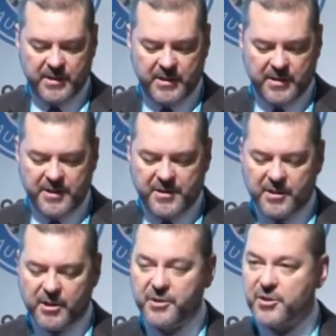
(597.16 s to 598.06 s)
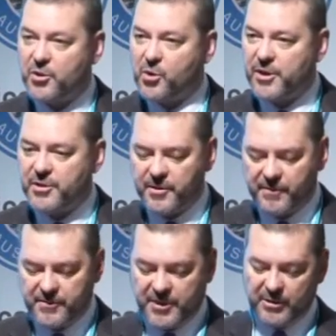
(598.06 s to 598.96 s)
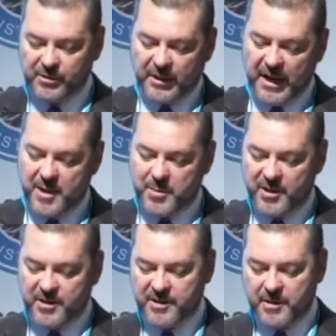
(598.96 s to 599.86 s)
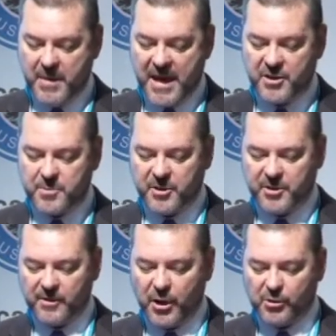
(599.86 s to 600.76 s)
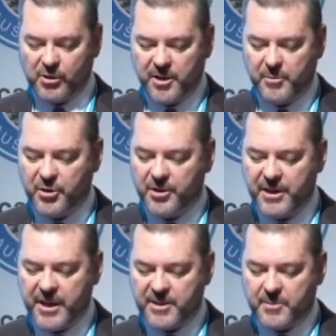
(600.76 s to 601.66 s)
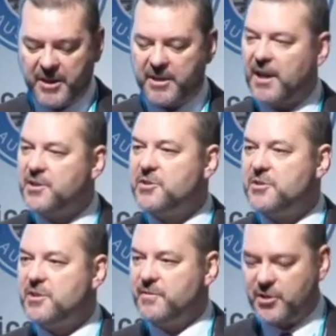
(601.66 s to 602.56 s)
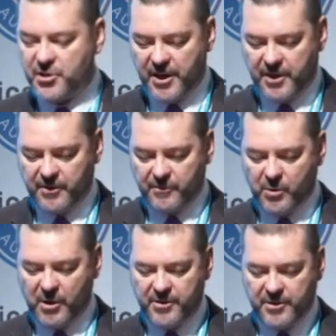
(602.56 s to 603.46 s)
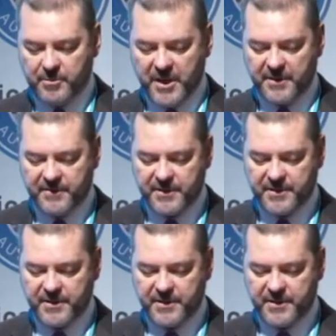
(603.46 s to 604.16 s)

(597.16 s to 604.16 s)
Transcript: These include the shortage of skilled labour, the management of local community expectations of a share of wealth and benefits,